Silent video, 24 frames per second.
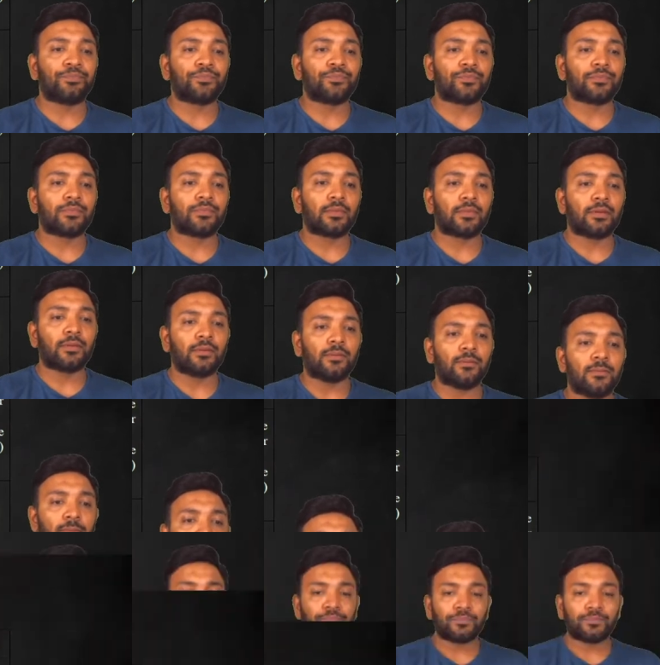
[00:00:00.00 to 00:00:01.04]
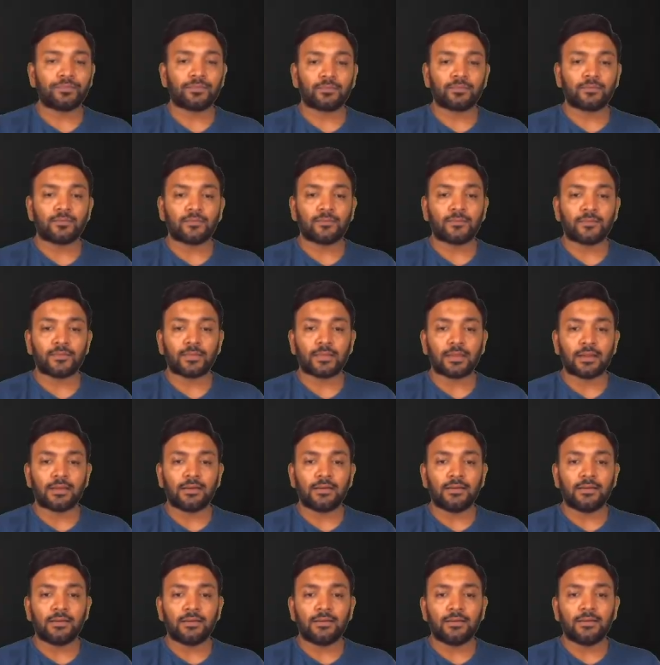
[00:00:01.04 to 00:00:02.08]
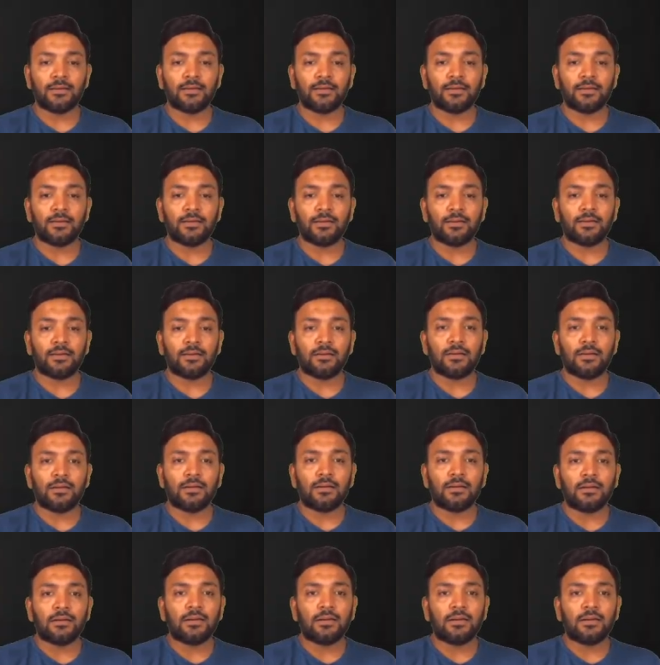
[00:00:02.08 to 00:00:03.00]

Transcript: No one is speaking in this clip.